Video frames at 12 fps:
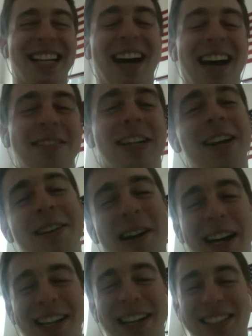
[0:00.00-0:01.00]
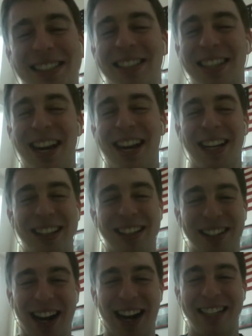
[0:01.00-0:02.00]
I was like, oh, I guess they're not
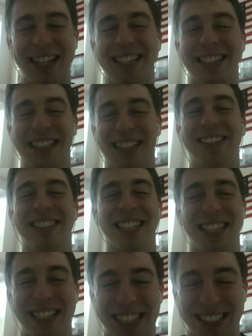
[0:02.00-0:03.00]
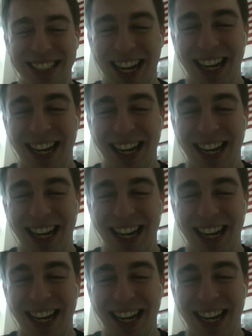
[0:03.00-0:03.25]
into Little Dicky just yet.